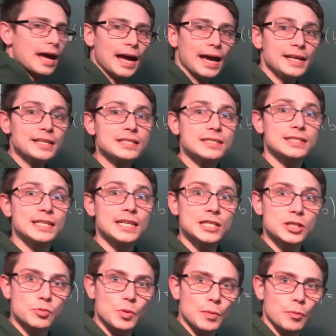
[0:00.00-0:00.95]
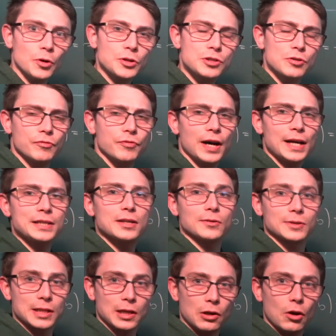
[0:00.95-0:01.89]
And since we want to find
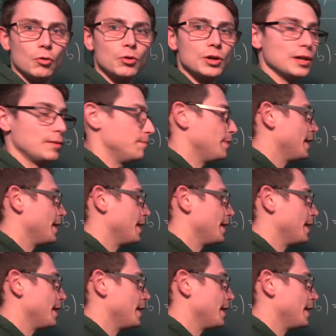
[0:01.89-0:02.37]
out the local